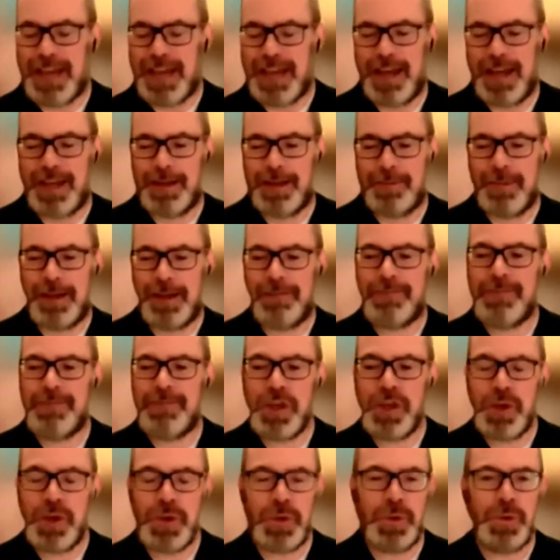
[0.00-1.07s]
a
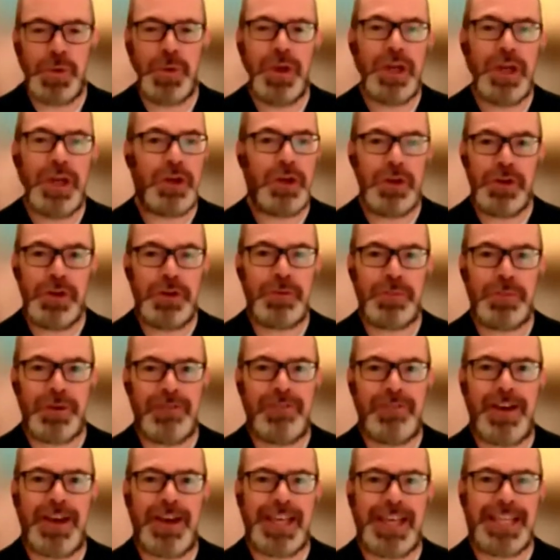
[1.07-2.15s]
few good
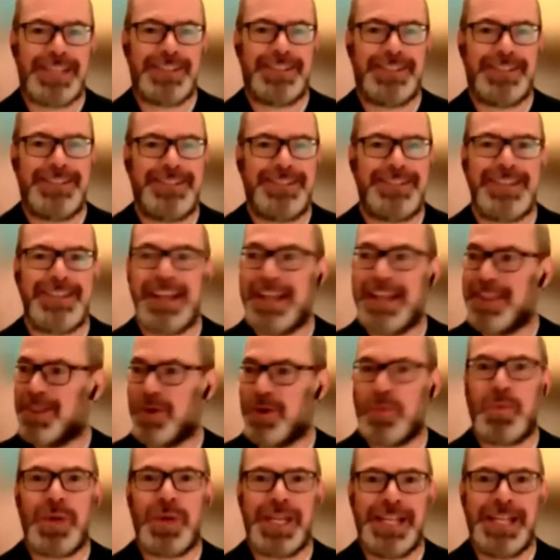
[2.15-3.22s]
providers
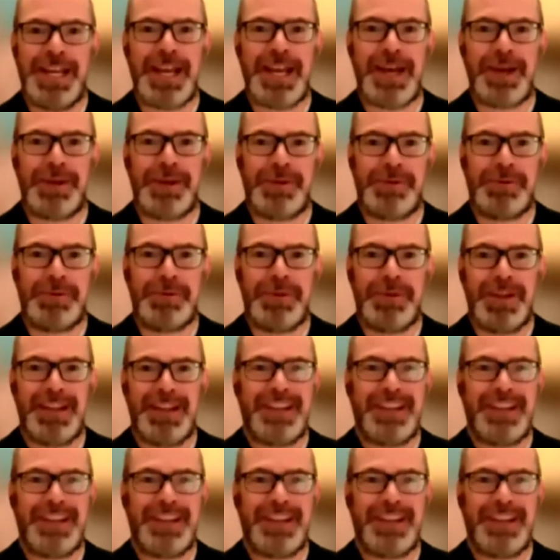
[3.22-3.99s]
that we know